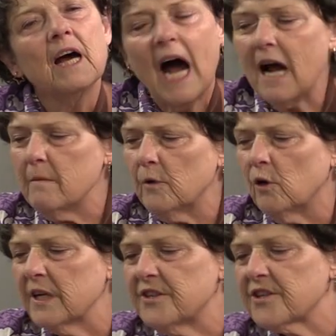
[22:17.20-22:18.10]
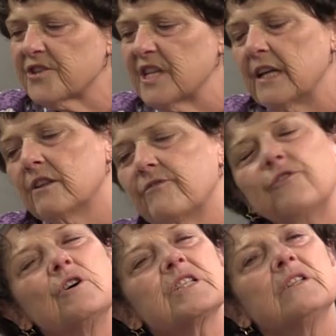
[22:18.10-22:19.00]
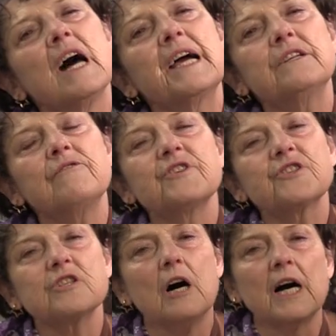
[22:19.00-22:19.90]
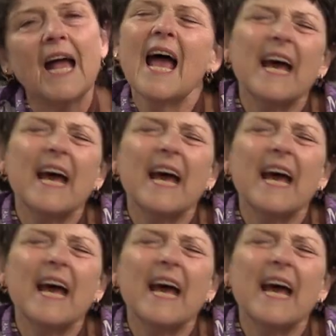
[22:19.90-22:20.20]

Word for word: I'm going to sing the first line of the song,